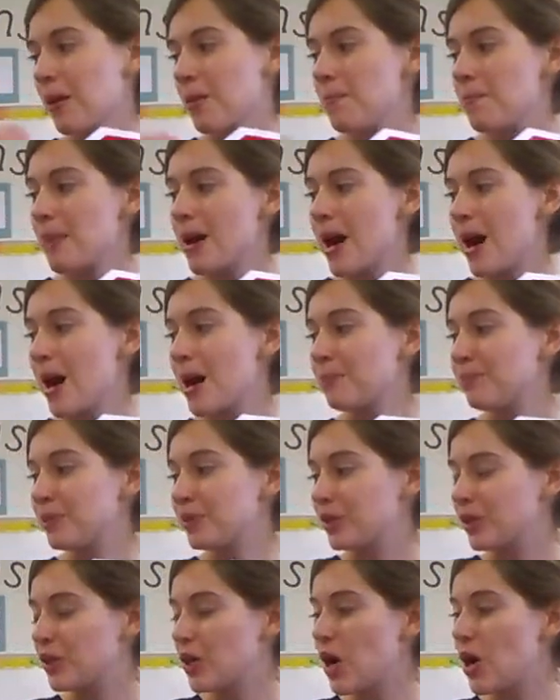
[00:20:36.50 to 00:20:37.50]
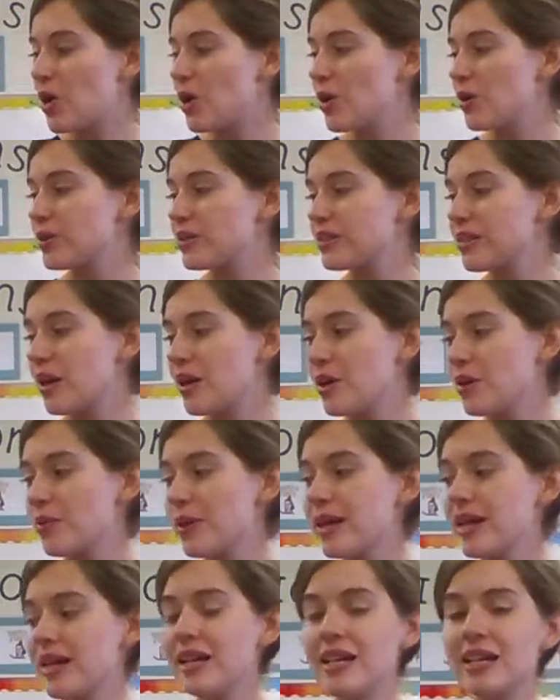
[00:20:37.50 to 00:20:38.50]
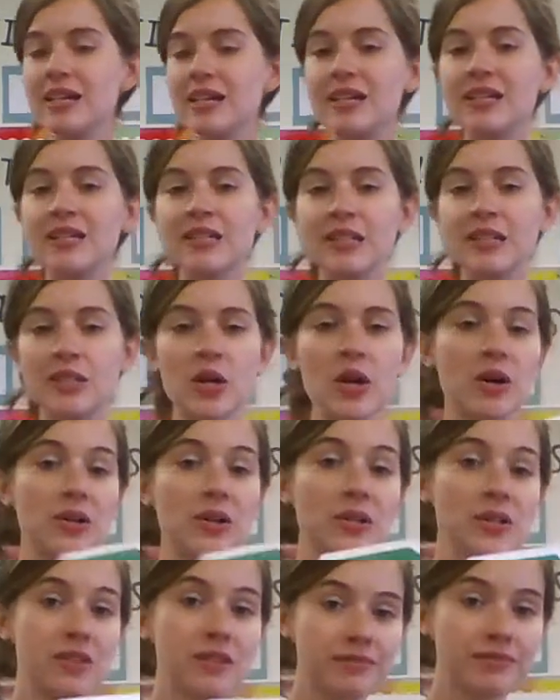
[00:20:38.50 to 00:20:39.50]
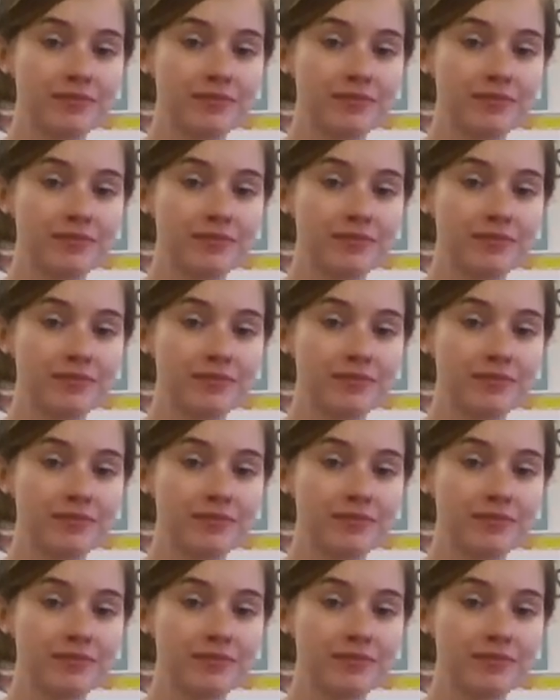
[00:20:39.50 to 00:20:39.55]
Pop goes the weasel.